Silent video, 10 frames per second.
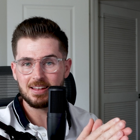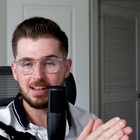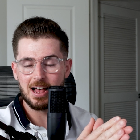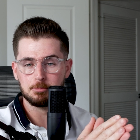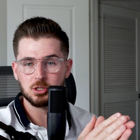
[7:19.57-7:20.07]

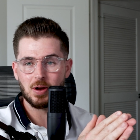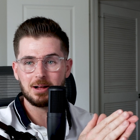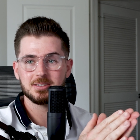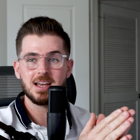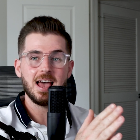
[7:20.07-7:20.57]
helps you
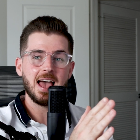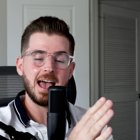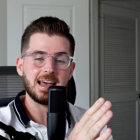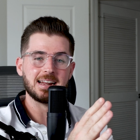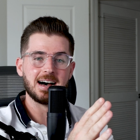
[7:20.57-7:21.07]
out.
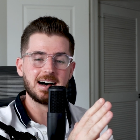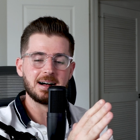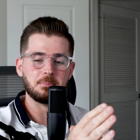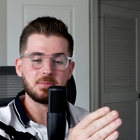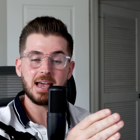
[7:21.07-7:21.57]
And uh,